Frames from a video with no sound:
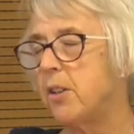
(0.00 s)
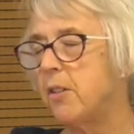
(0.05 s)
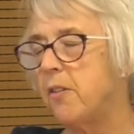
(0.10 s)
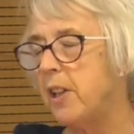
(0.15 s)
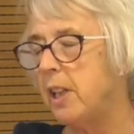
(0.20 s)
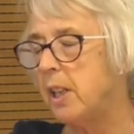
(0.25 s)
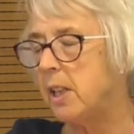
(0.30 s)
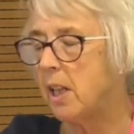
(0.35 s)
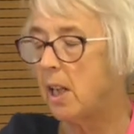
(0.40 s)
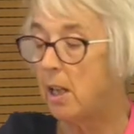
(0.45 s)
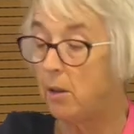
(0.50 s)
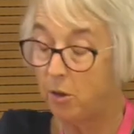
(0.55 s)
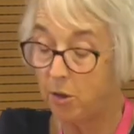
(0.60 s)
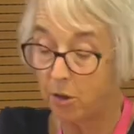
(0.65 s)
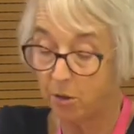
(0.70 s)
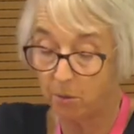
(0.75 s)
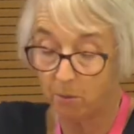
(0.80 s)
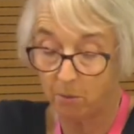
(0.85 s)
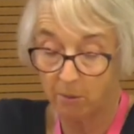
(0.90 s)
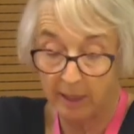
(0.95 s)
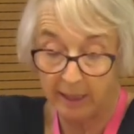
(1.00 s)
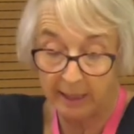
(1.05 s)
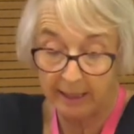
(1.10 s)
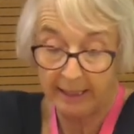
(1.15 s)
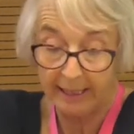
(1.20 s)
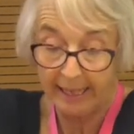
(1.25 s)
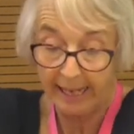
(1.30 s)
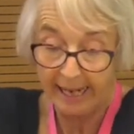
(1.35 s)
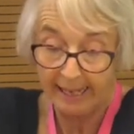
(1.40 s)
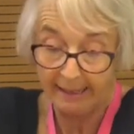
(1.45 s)
of his household in
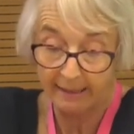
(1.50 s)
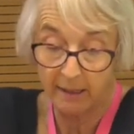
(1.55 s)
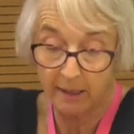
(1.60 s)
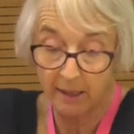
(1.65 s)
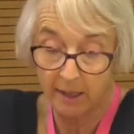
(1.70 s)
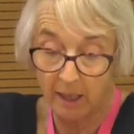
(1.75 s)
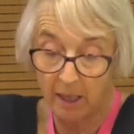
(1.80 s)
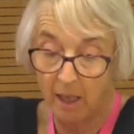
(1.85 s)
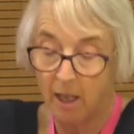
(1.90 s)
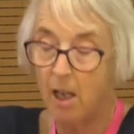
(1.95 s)
Kent,